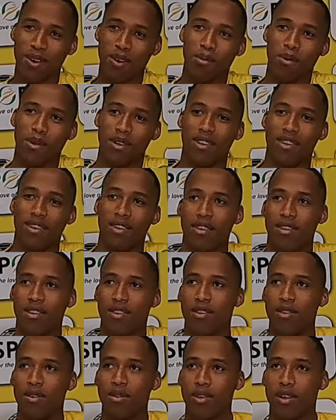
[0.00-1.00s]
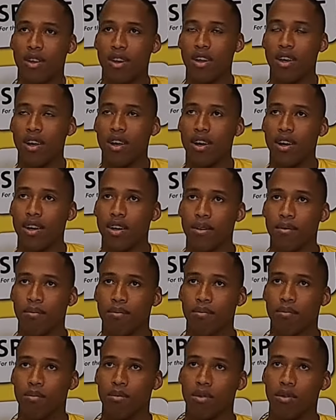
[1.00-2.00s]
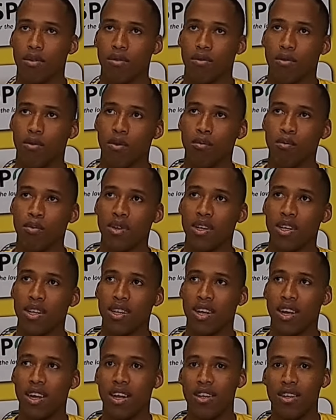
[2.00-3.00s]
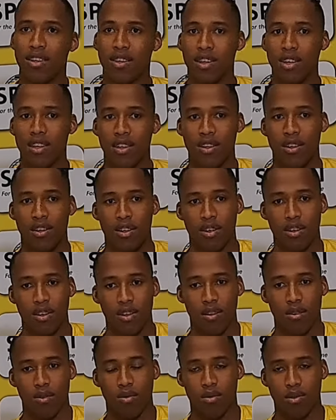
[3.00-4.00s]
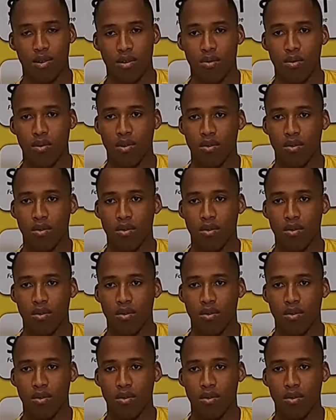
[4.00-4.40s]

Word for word: no, but seriously, uh, for me at the early stage, it, it